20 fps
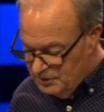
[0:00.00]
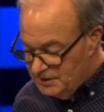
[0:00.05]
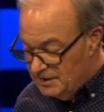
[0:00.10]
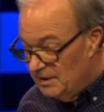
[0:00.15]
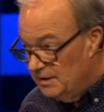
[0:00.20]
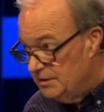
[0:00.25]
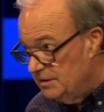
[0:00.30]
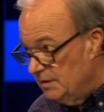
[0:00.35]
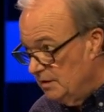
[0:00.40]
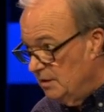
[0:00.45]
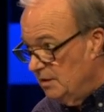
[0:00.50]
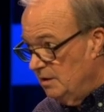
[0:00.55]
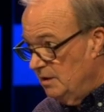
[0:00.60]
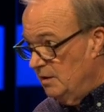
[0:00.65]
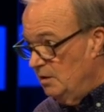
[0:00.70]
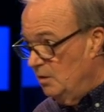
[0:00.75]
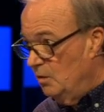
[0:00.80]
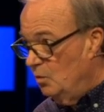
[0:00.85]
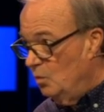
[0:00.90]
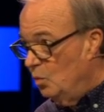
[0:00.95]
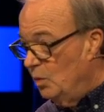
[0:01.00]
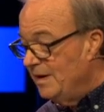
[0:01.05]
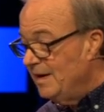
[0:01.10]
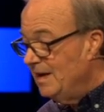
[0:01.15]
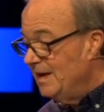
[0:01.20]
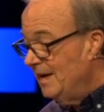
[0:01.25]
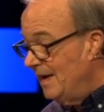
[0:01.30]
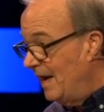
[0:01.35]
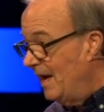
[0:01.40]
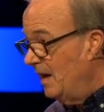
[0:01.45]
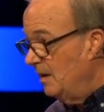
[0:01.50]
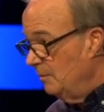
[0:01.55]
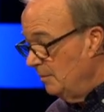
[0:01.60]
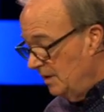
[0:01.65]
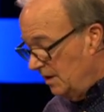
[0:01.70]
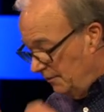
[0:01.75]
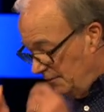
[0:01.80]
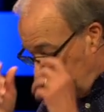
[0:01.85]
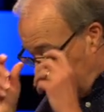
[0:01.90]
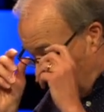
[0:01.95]
news is, we can
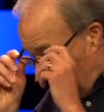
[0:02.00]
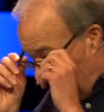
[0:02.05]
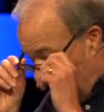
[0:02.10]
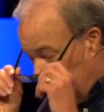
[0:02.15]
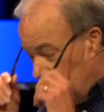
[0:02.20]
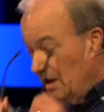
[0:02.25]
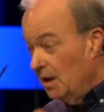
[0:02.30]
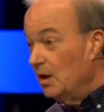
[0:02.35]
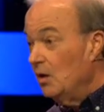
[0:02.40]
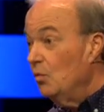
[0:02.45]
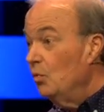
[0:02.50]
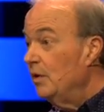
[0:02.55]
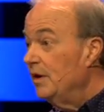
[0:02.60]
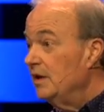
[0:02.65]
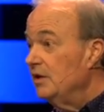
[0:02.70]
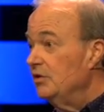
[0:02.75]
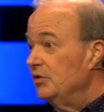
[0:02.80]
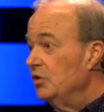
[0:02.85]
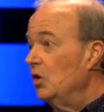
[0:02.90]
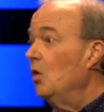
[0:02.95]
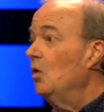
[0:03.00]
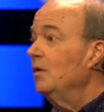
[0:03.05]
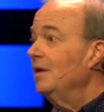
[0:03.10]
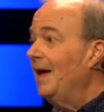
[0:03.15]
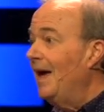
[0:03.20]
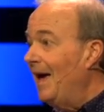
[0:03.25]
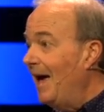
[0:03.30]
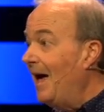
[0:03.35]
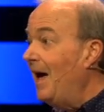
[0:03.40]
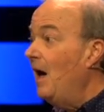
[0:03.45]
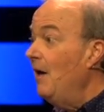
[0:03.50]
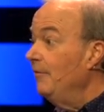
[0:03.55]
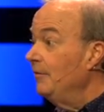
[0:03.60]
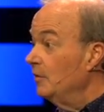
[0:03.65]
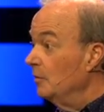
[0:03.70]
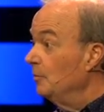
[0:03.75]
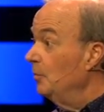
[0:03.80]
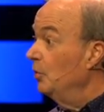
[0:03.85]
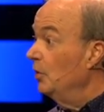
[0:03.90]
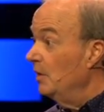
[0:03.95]
be free. We don't
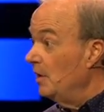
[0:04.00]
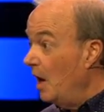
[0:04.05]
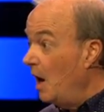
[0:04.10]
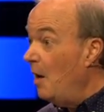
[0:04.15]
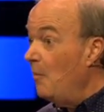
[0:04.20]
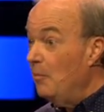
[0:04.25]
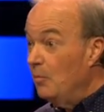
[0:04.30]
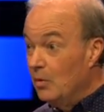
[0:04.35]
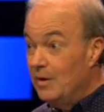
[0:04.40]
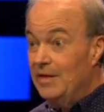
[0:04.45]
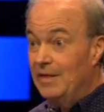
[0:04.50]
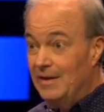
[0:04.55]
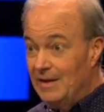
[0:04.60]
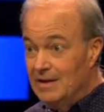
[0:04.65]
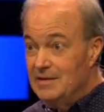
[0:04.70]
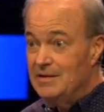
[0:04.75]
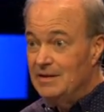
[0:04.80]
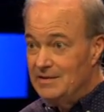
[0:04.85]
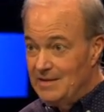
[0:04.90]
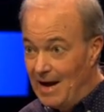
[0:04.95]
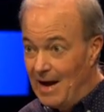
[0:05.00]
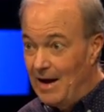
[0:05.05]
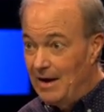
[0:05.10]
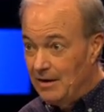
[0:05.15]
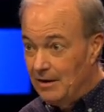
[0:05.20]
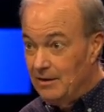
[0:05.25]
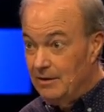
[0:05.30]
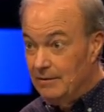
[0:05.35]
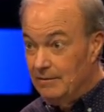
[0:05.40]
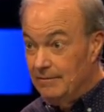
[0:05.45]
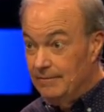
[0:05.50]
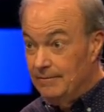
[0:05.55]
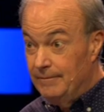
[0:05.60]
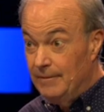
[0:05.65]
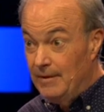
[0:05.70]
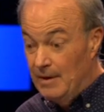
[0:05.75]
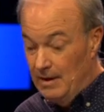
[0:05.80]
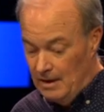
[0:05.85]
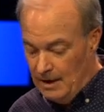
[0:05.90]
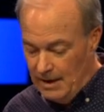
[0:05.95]
have to put up with his attack.
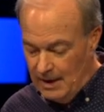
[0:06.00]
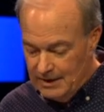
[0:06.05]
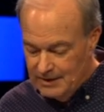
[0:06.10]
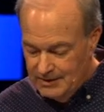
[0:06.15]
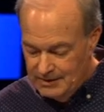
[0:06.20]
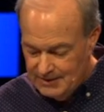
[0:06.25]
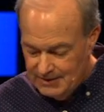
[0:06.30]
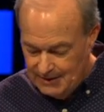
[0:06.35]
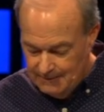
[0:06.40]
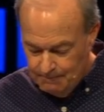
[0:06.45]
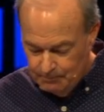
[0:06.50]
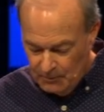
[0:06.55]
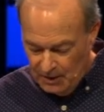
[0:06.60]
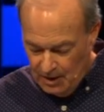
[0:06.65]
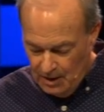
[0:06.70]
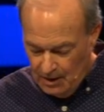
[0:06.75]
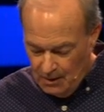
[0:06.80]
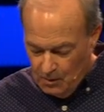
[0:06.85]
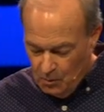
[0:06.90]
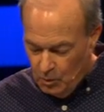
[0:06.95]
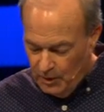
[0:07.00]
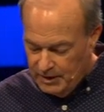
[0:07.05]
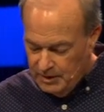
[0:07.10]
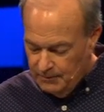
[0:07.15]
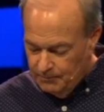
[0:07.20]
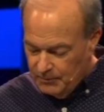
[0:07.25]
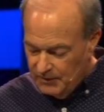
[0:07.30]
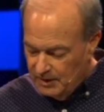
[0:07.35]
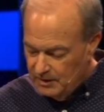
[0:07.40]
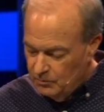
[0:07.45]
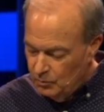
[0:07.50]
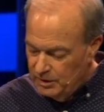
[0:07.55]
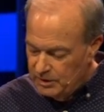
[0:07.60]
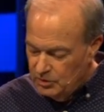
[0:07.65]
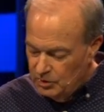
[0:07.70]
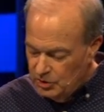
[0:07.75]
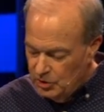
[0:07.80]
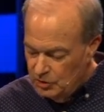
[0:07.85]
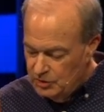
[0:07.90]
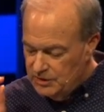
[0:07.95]
And you see, when
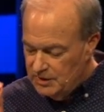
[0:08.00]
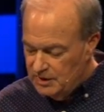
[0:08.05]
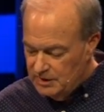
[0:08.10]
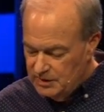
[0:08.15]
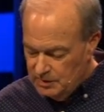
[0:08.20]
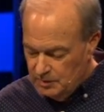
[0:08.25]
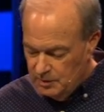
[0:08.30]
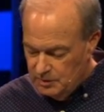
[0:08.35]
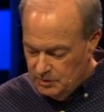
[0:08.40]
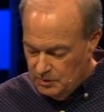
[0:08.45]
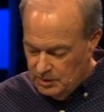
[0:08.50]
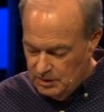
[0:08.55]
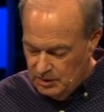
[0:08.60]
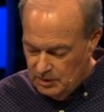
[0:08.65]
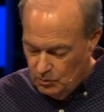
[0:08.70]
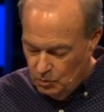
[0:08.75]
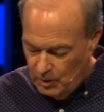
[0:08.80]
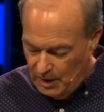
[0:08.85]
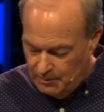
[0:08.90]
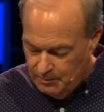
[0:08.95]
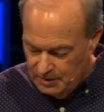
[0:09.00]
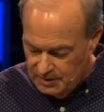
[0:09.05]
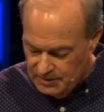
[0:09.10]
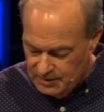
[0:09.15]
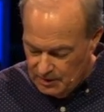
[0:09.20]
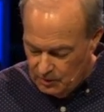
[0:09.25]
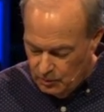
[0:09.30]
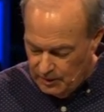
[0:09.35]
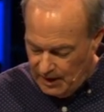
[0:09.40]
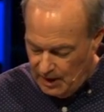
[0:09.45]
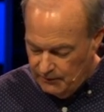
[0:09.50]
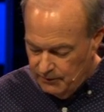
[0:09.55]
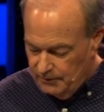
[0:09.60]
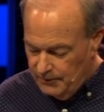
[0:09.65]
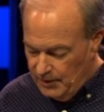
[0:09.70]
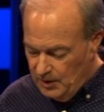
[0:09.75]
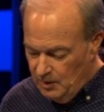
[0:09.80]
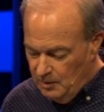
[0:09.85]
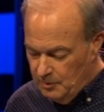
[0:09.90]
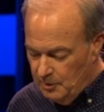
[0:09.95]
you use the weapons that we have
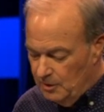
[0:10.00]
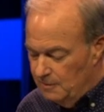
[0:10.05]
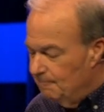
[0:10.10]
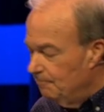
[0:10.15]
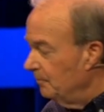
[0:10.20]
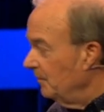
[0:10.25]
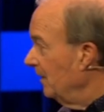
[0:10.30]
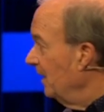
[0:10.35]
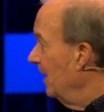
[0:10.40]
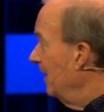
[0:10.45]
available,